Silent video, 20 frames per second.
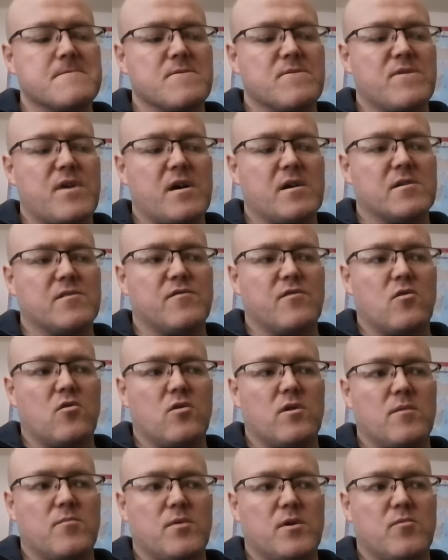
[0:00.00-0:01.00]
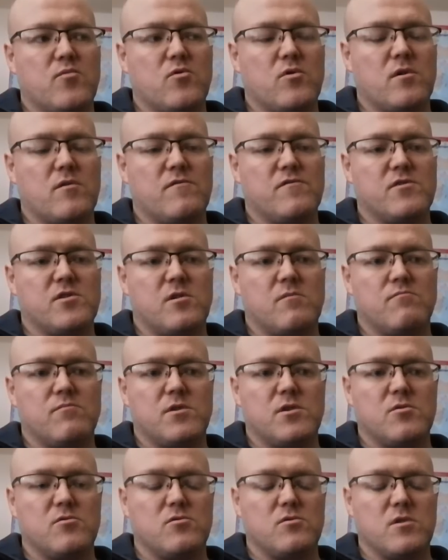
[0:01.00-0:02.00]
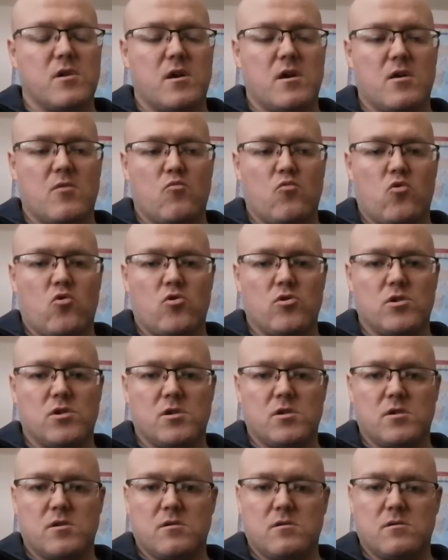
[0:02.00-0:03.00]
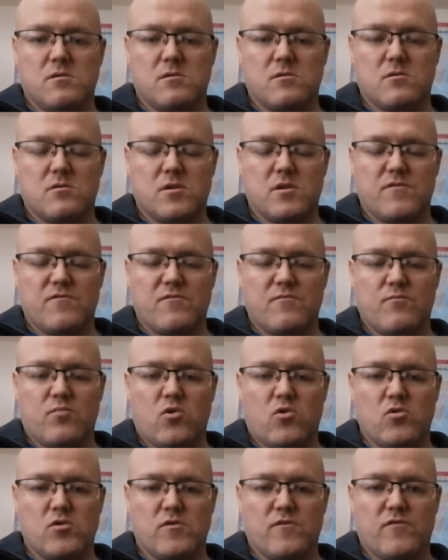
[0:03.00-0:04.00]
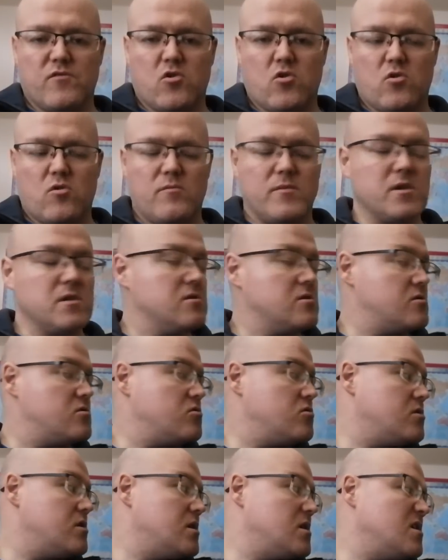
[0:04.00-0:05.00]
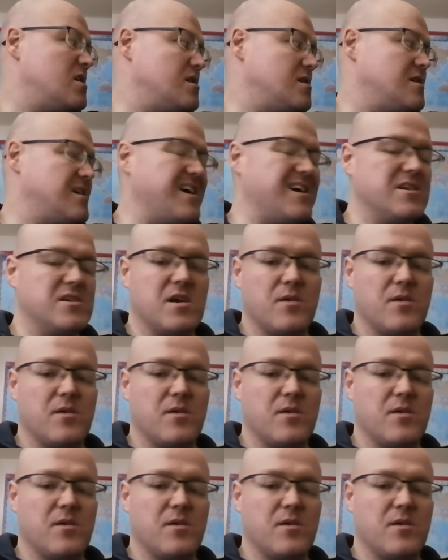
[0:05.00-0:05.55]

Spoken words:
thanks for all the people that have subbed and watching and leaving positive comments and all that, because it is